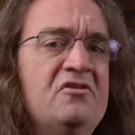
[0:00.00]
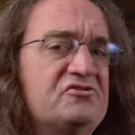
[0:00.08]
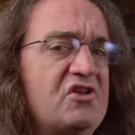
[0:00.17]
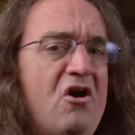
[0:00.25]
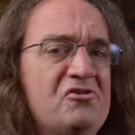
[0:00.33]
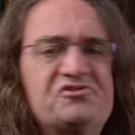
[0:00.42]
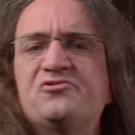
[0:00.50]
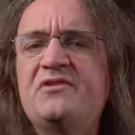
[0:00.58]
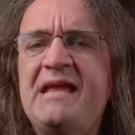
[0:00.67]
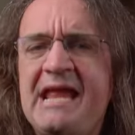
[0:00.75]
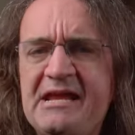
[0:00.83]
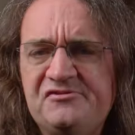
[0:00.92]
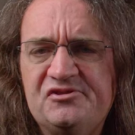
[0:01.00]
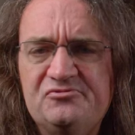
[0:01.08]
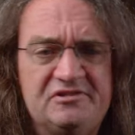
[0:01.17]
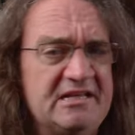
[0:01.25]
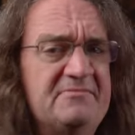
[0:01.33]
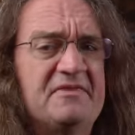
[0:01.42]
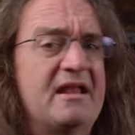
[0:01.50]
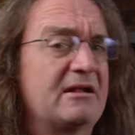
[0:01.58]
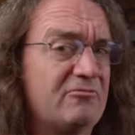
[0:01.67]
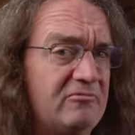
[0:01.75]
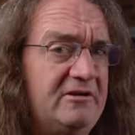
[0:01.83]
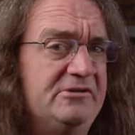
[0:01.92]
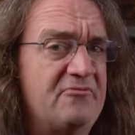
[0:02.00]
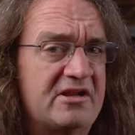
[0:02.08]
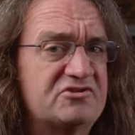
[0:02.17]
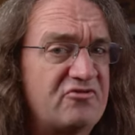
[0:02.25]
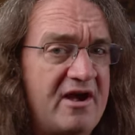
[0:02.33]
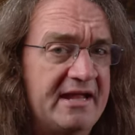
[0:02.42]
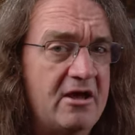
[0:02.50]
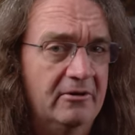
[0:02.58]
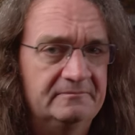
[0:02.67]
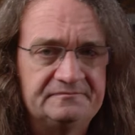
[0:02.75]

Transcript: There's also the Hesu Demon that I really want to try out.